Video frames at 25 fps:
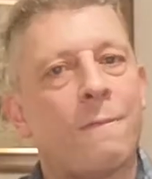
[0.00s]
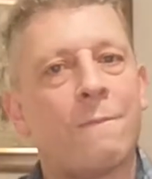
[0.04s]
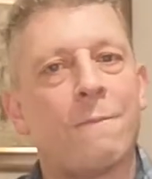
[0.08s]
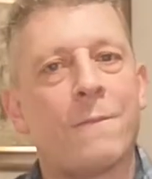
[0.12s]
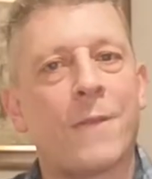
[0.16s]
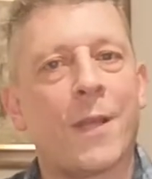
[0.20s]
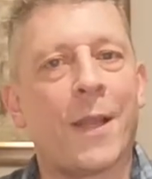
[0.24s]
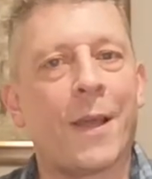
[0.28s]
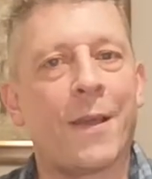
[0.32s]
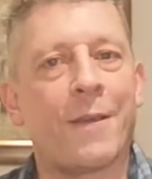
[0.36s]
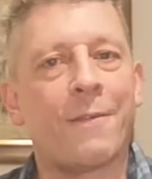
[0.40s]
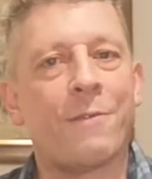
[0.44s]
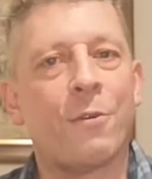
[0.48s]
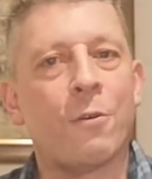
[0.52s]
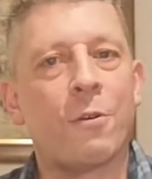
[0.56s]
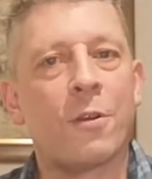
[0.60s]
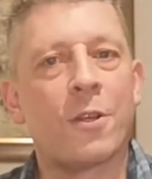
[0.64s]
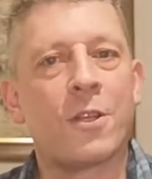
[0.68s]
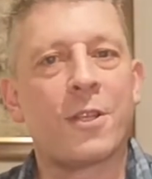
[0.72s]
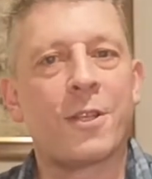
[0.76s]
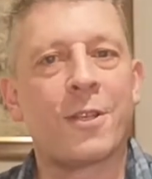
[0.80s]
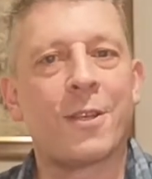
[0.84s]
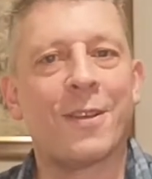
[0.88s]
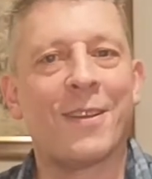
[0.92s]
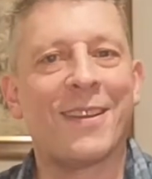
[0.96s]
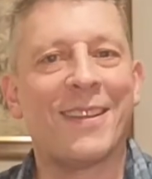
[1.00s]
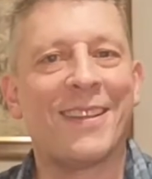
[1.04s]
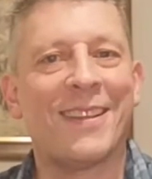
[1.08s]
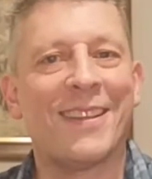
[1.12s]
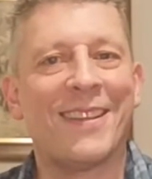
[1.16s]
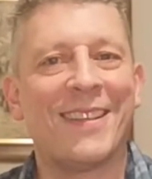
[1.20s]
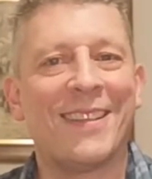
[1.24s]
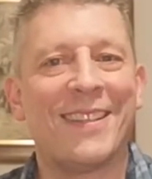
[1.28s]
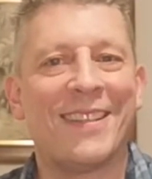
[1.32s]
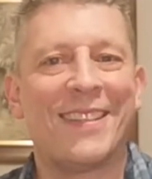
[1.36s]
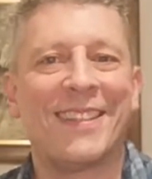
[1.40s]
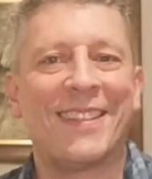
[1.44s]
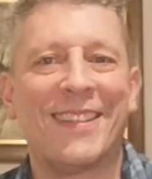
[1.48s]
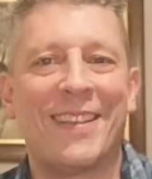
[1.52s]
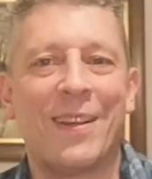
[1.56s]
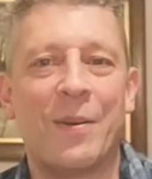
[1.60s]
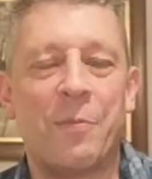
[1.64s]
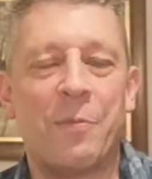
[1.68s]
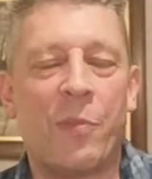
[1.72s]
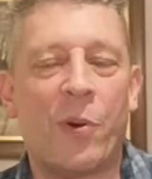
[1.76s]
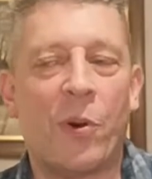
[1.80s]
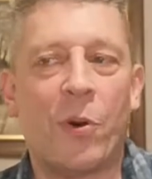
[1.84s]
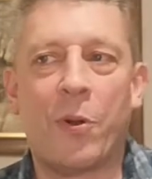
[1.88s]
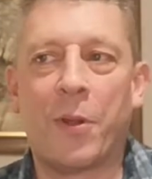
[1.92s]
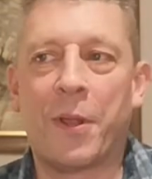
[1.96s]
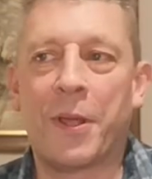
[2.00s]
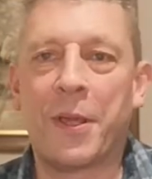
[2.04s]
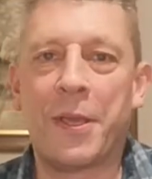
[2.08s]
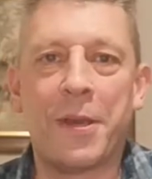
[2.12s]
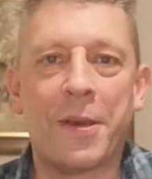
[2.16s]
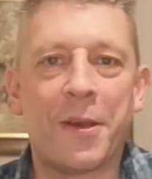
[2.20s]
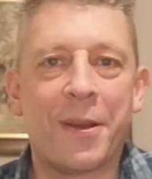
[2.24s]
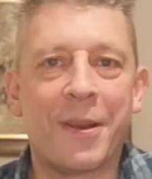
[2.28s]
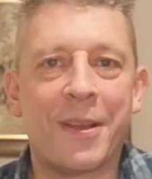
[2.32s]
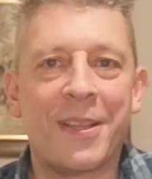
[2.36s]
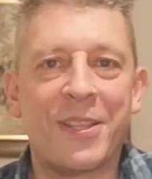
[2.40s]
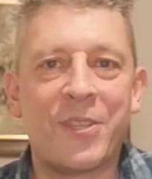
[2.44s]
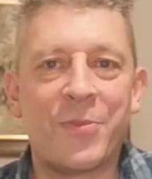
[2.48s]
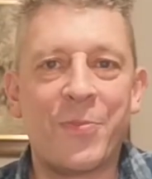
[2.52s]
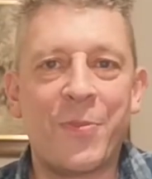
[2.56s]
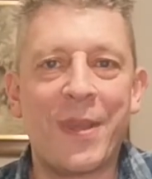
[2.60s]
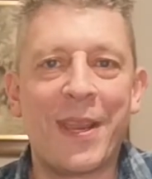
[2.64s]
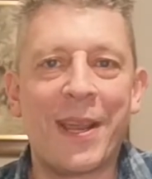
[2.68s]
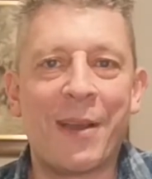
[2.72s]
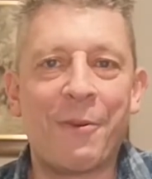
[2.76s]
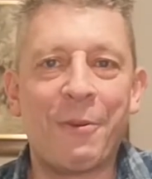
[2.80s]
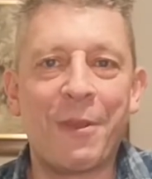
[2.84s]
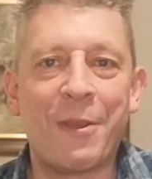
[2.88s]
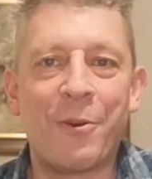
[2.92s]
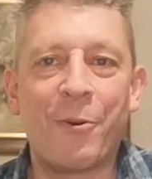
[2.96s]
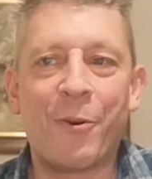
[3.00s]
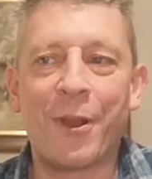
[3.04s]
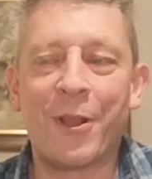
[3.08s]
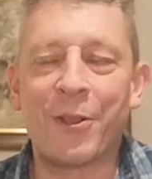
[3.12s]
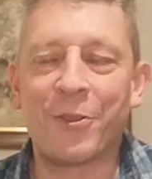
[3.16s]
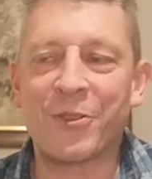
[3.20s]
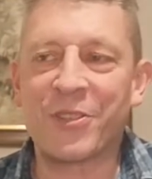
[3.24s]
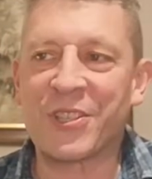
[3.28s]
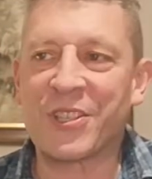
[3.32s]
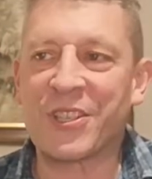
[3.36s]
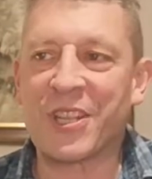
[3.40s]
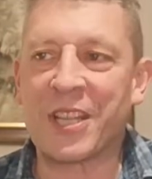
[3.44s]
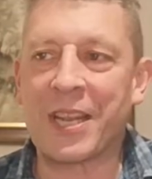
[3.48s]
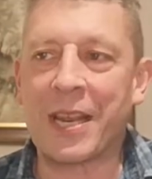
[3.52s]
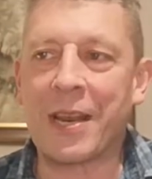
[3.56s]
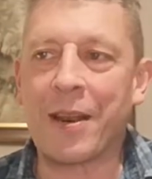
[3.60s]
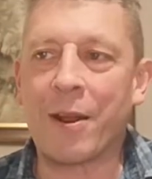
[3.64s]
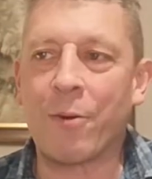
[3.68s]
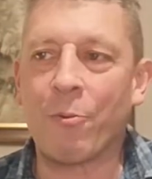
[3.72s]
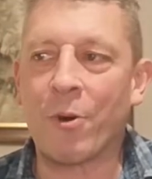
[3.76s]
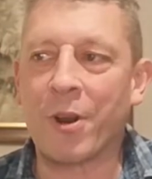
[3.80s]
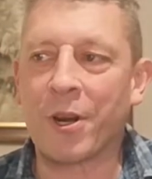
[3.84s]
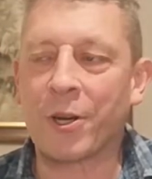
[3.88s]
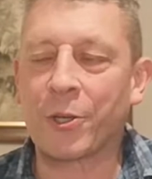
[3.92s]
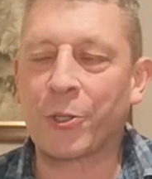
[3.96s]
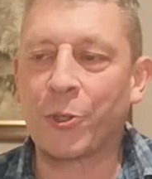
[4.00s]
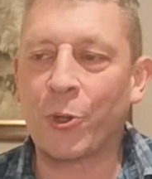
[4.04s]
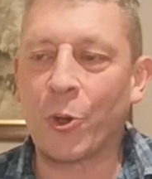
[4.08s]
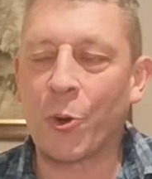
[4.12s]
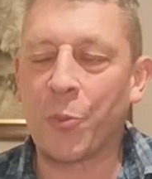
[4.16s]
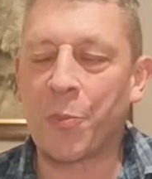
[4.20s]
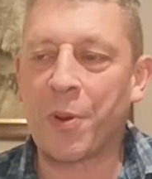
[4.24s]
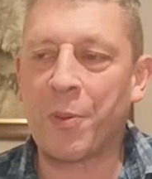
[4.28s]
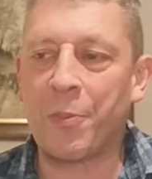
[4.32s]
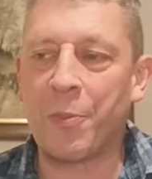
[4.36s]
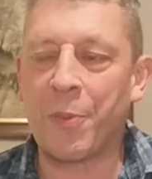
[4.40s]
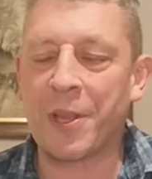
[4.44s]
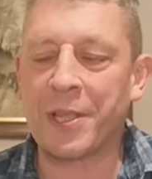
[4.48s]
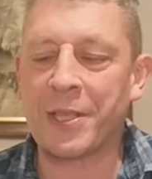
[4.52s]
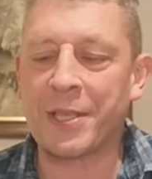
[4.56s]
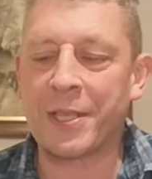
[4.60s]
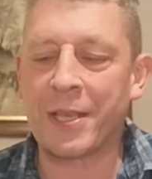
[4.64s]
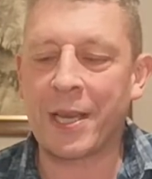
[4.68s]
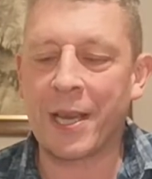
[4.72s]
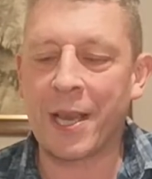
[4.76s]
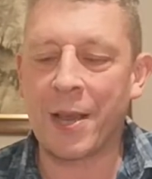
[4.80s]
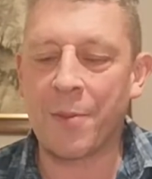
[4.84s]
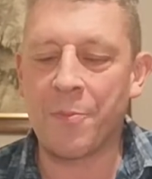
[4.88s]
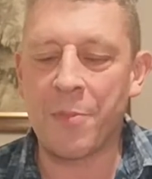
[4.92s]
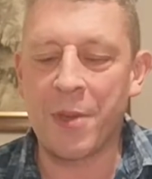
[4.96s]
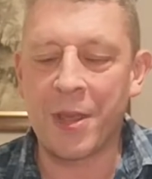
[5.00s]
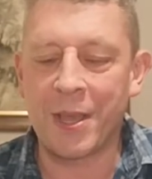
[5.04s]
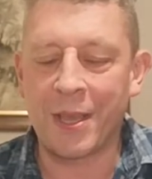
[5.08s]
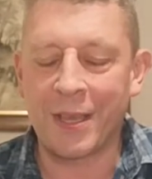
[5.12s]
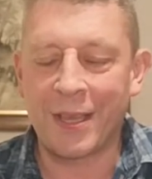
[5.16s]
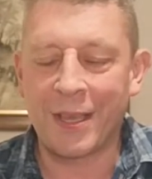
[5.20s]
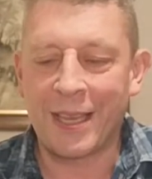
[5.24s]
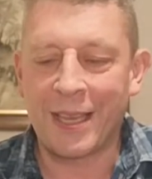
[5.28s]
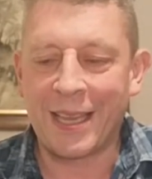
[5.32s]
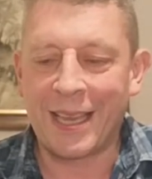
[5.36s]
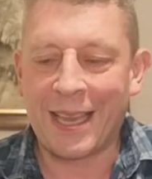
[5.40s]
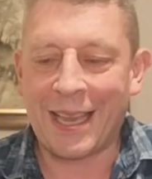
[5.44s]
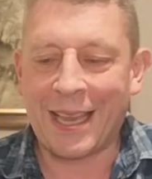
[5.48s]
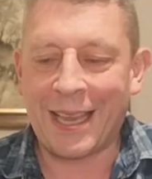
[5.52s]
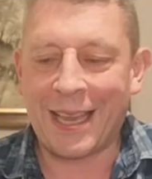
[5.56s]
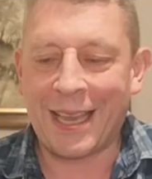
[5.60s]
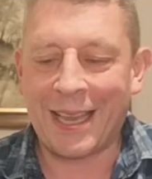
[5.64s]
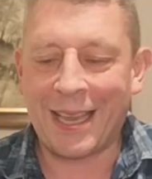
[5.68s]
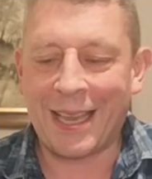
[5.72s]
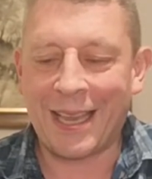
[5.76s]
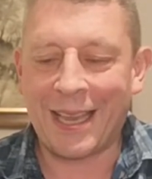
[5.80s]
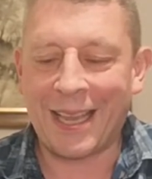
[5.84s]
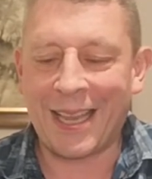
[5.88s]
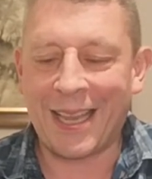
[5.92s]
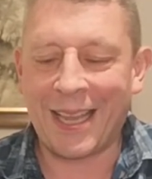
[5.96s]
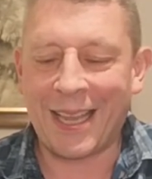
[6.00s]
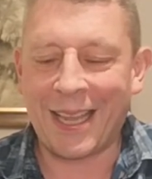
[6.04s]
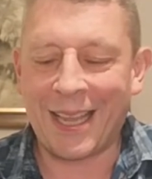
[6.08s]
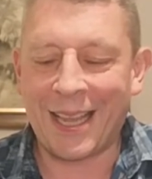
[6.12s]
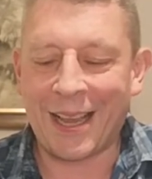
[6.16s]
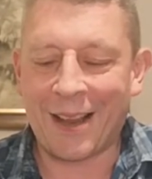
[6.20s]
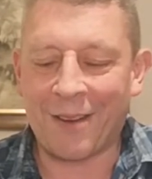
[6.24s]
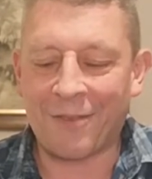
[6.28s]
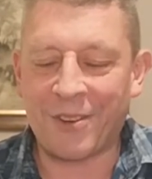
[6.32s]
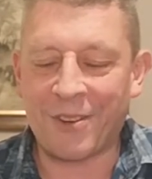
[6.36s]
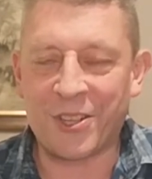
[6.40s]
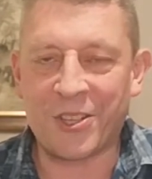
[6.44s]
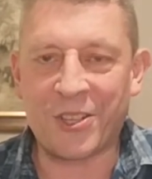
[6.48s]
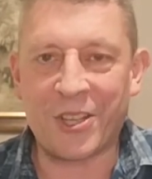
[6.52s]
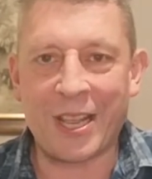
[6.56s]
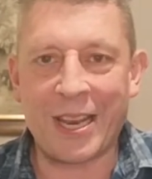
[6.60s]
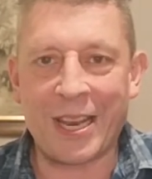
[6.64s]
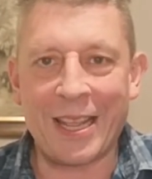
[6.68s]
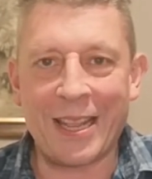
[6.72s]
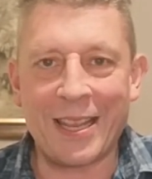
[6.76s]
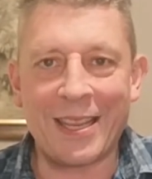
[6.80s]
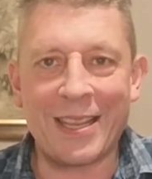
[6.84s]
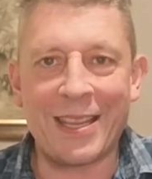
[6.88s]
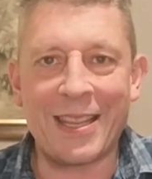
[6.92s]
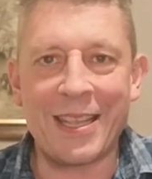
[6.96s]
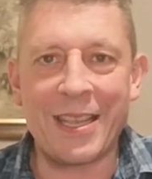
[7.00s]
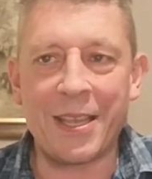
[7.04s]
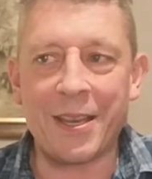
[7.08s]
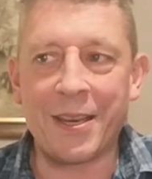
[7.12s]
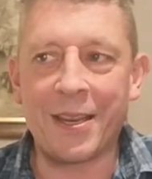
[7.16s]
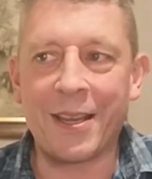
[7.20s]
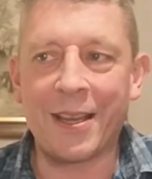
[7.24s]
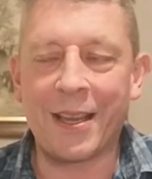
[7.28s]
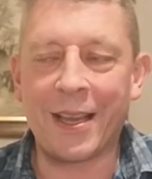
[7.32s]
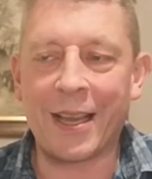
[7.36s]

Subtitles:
Like folks, Paul here. It's been a wee while since I did a workshop, but I've decided to do.